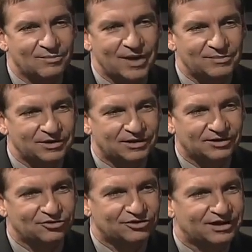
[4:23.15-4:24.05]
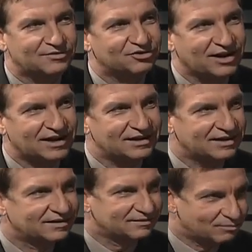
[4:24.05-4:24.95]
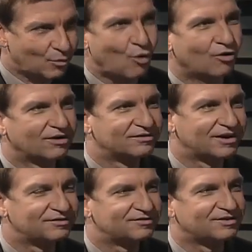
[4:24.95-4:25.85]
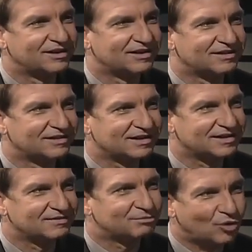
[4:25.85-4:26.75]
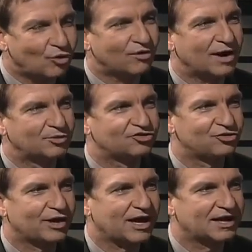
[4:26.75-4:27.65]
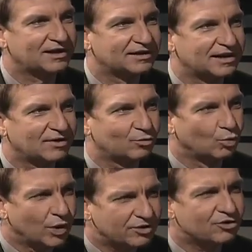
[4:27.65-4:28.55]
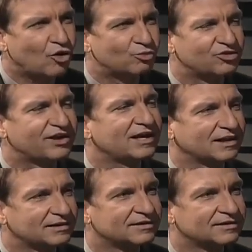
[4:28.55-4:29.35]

Maybe you could give us an idea more of the program which you head and where you hope to take it.